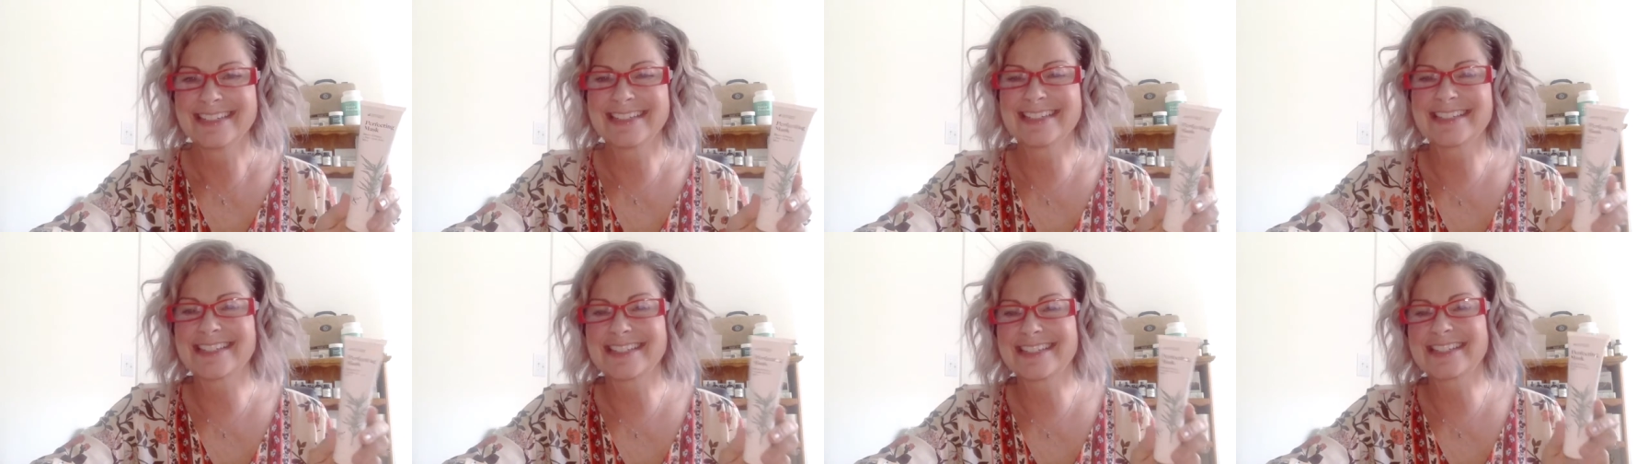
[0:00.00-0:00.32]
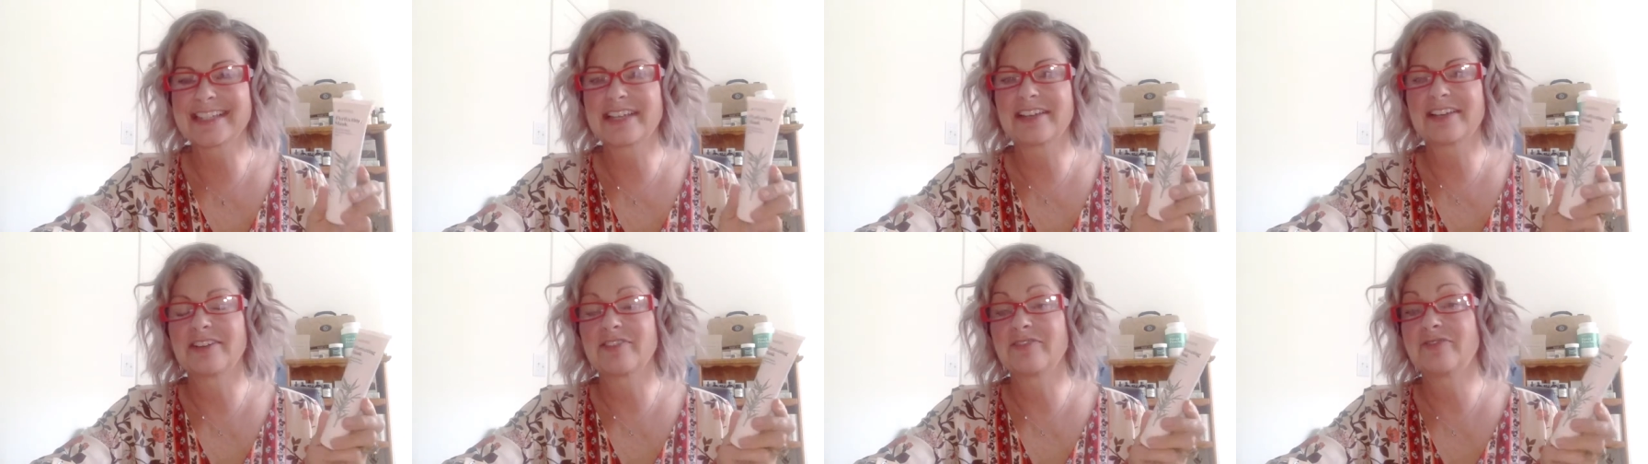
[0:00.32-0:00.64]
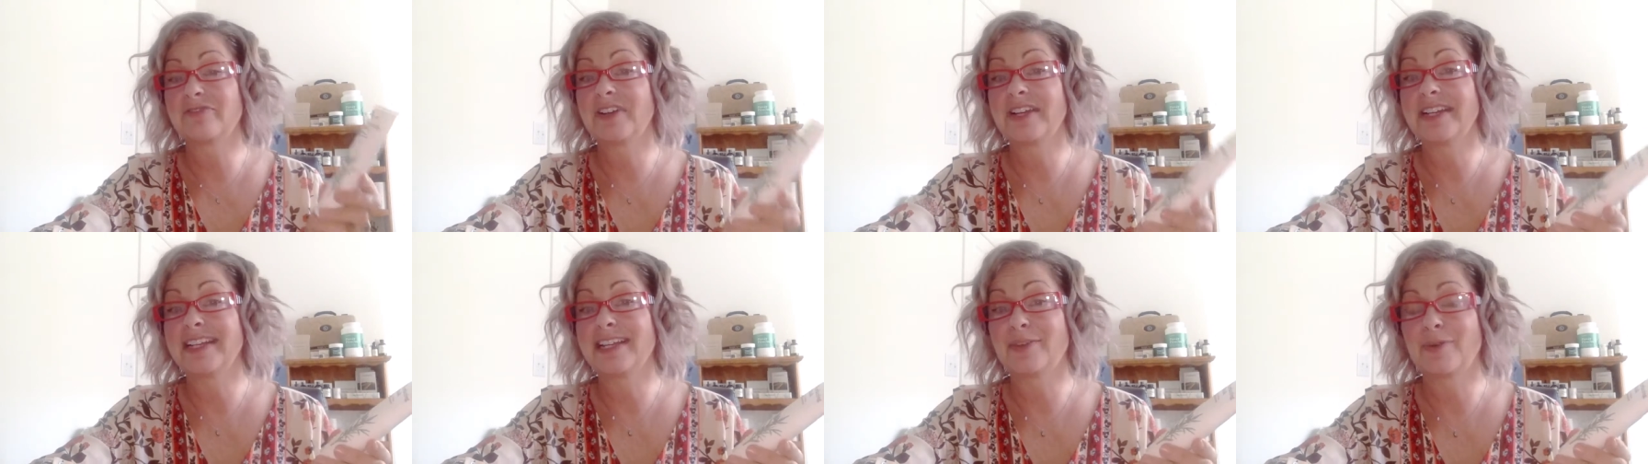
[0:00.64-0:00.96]
this is a
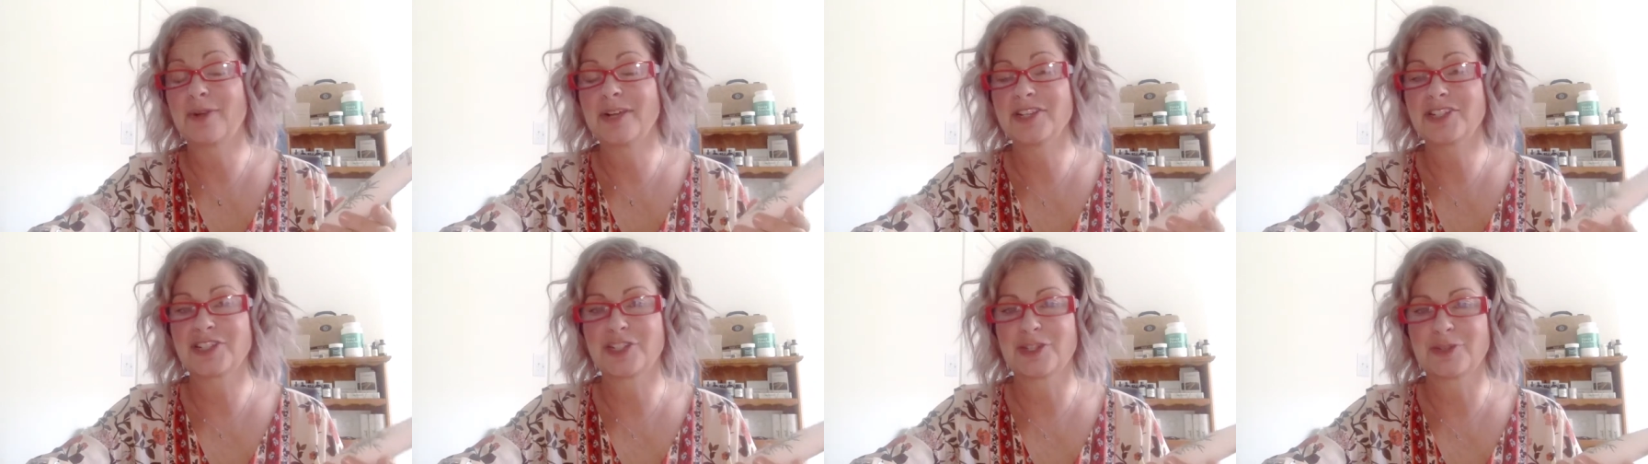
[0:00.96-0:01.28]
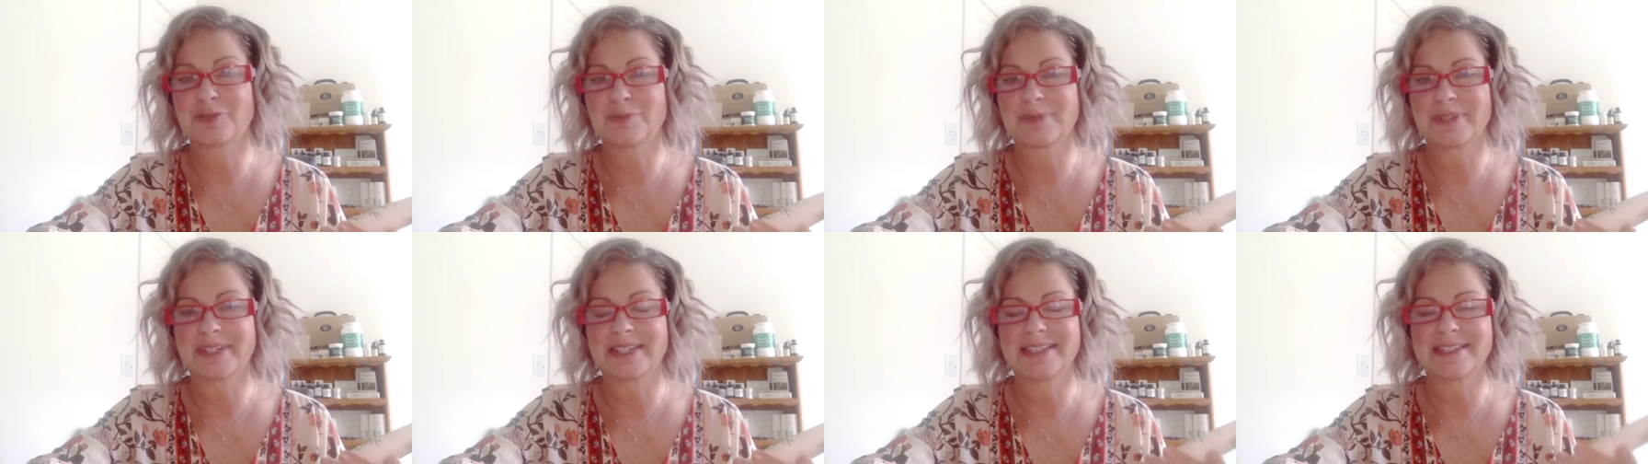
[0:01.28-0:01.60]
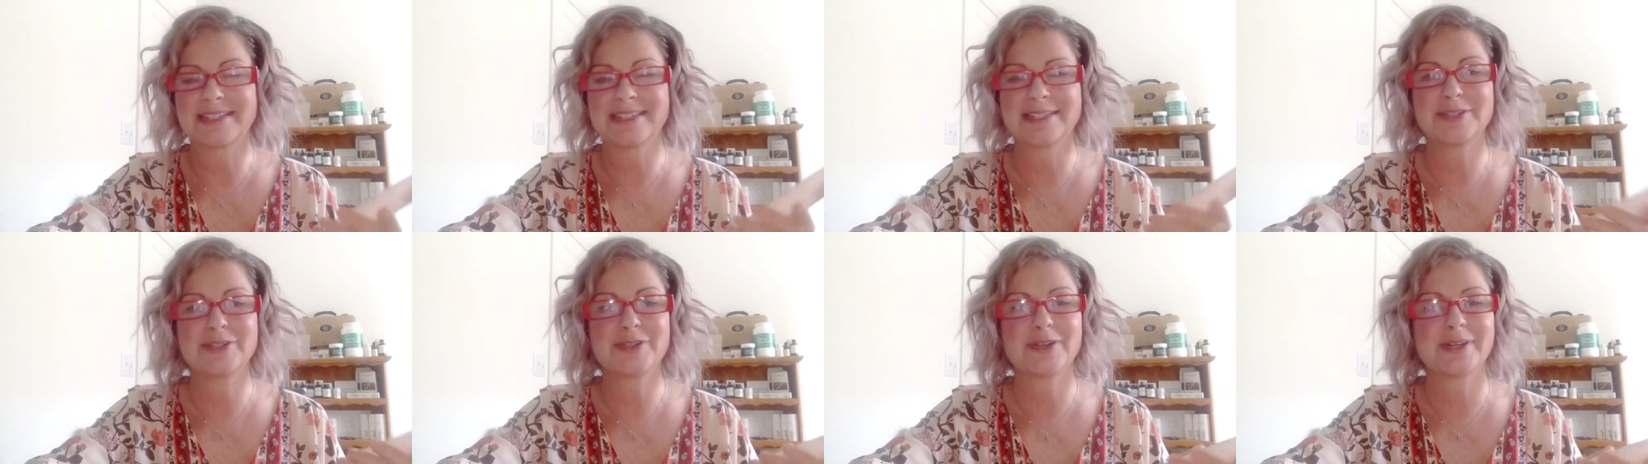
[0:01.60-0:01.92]
funny question, but it's
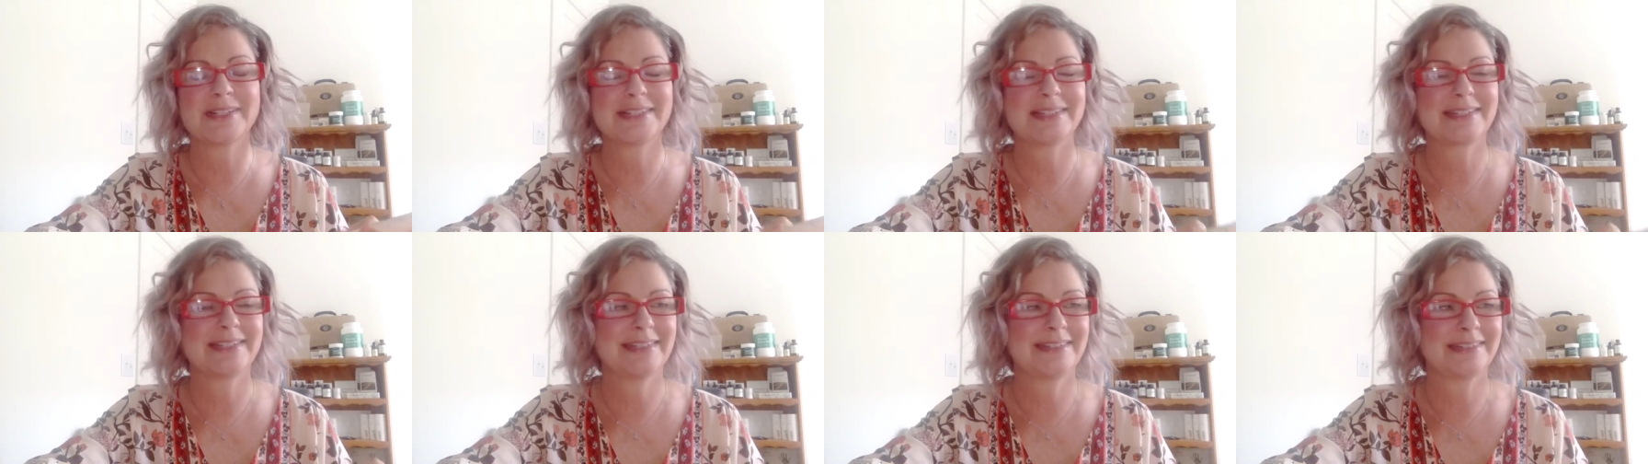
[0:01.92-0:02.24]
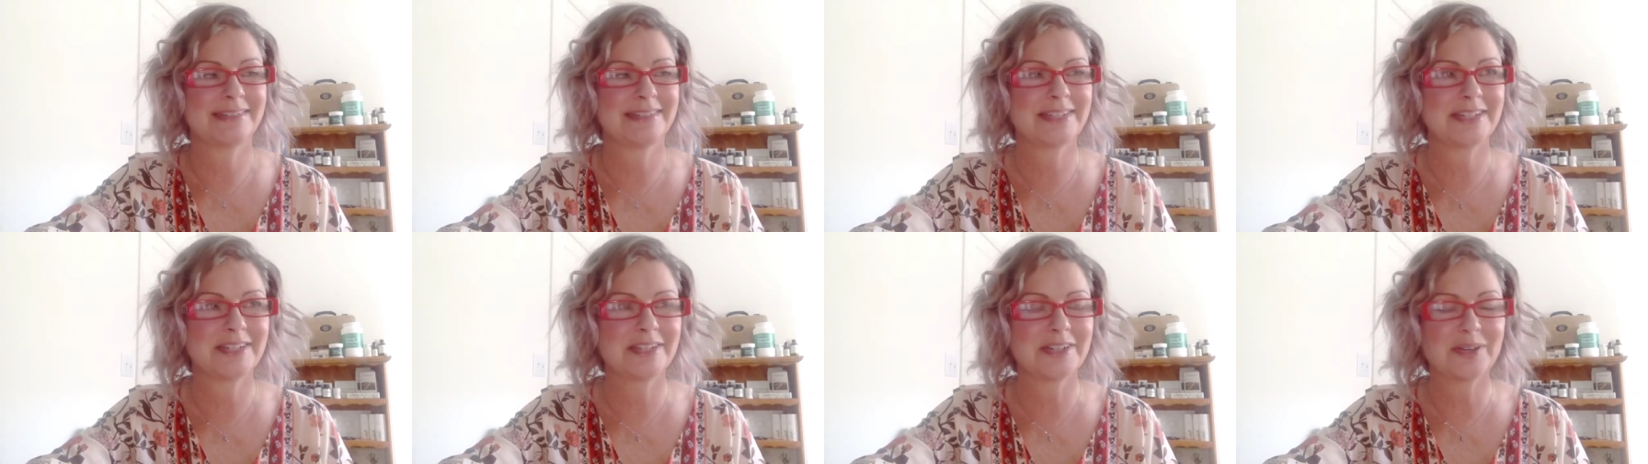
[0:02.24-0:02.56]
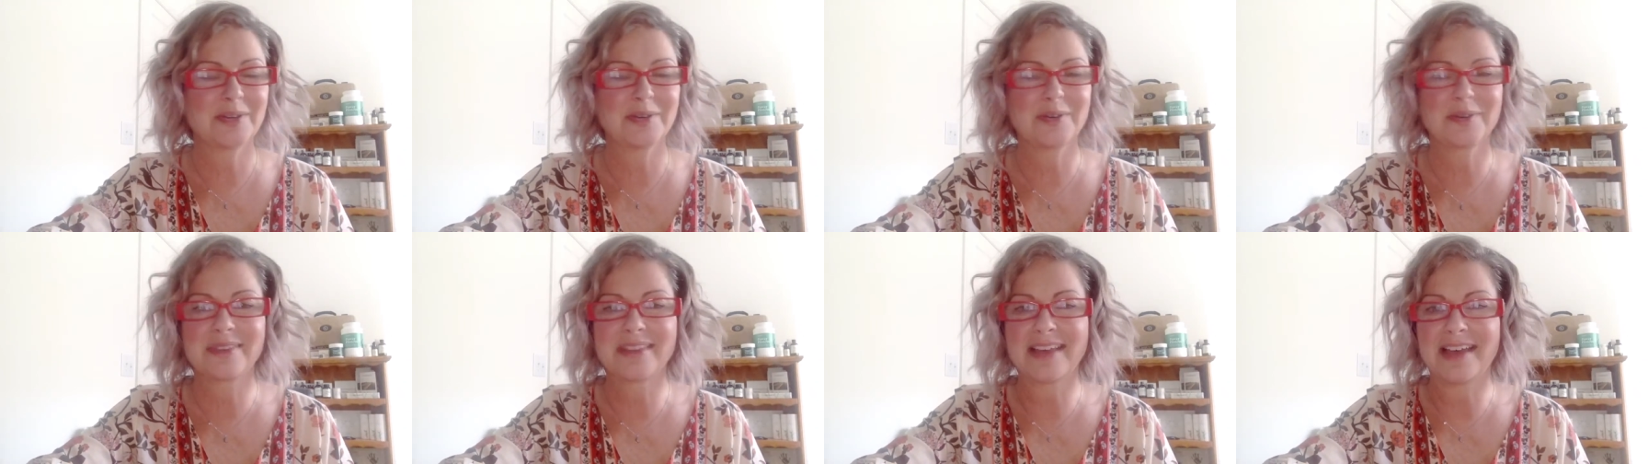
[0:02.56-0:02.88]
interesting to
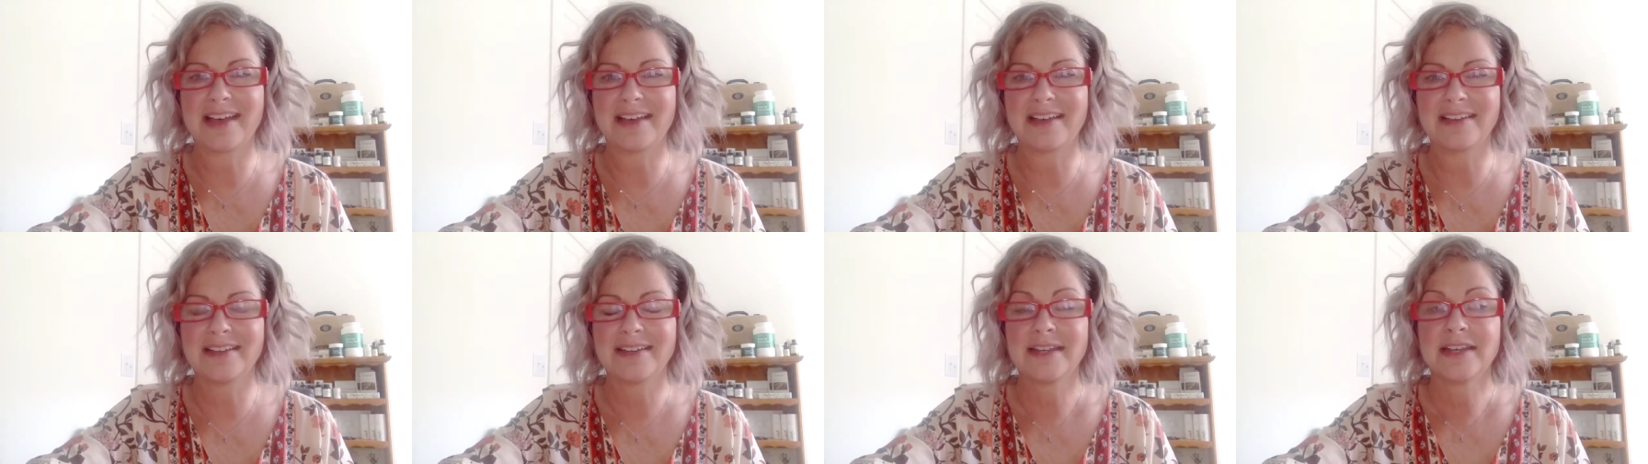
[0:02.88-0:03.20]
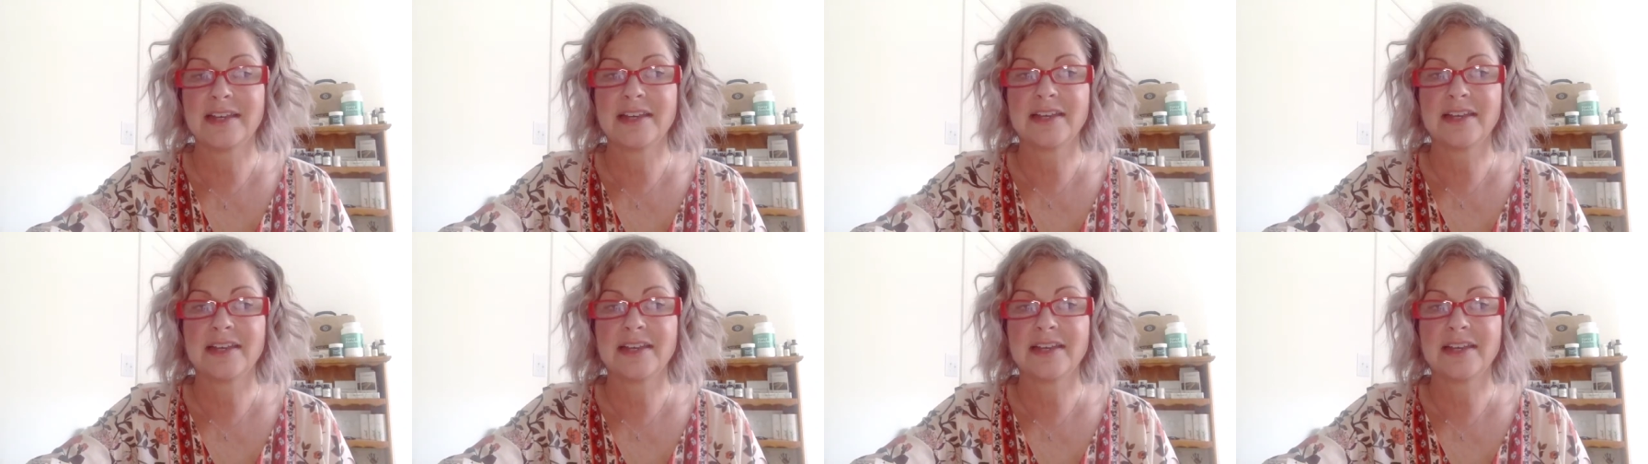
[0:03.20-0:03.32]
know that